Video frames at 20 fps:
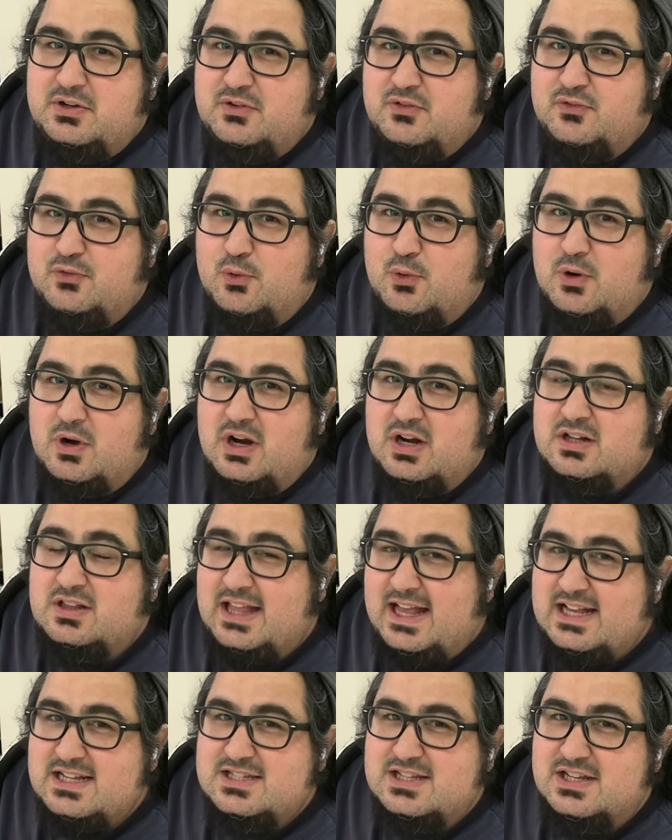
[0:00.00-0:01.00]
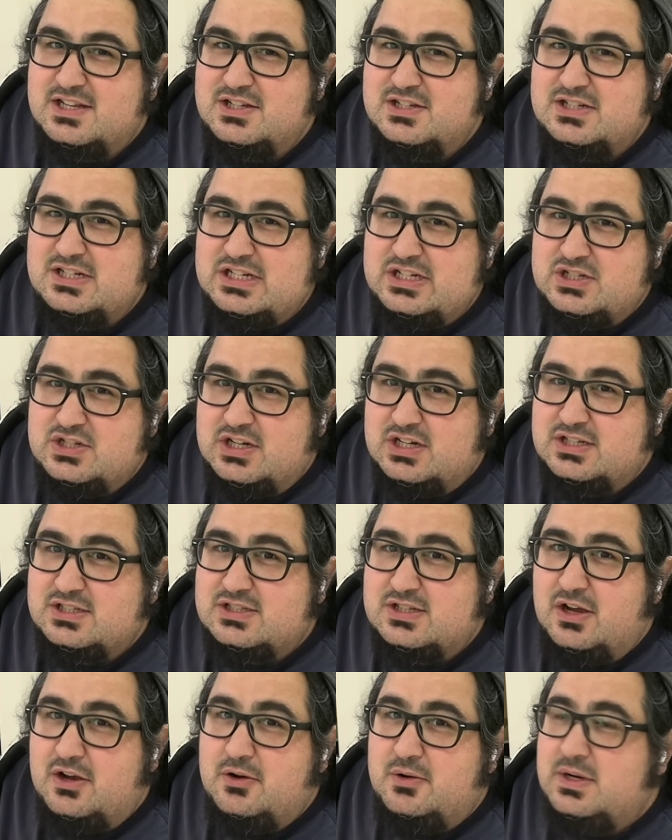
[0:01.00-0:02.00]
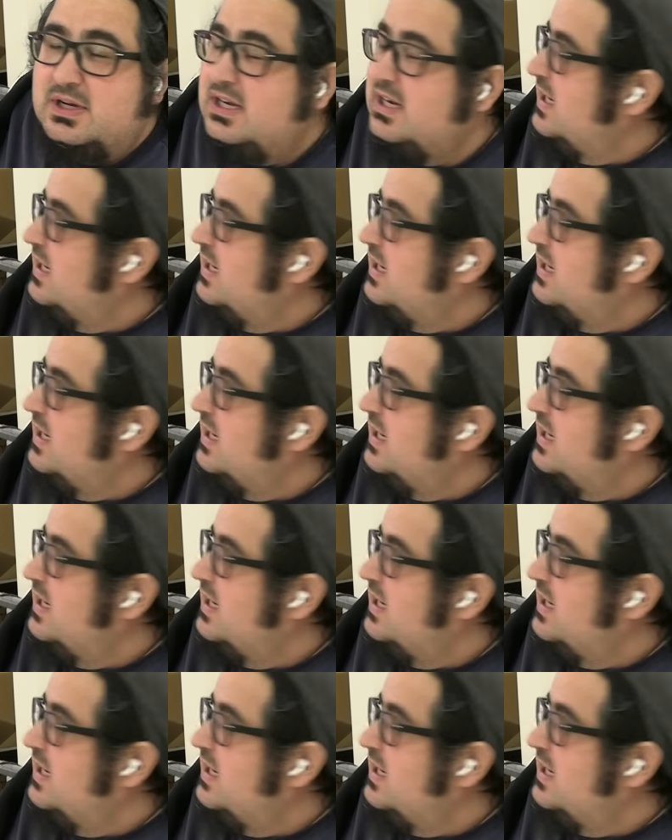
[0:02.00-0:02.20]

for a class that he's teaching. So